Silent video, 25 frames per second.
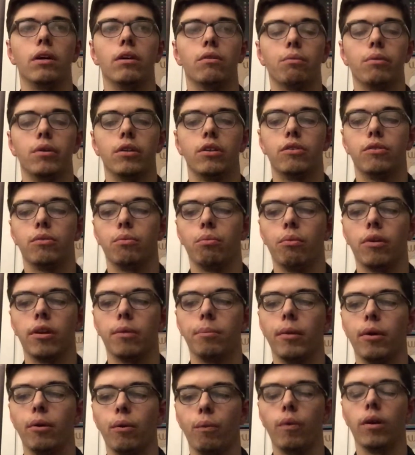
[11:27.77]
with one
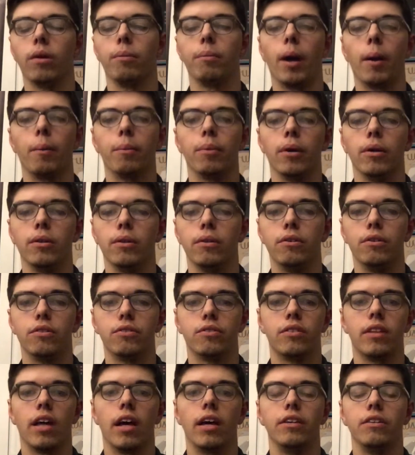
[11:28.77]
of my
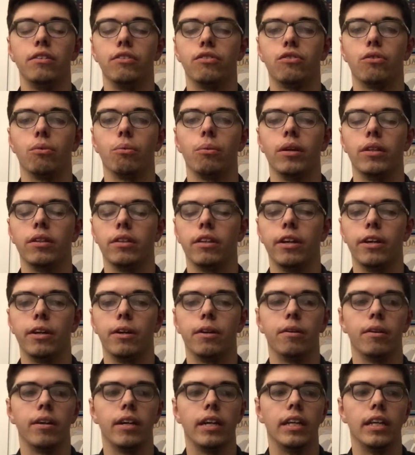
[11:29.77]
brothers that used to went there,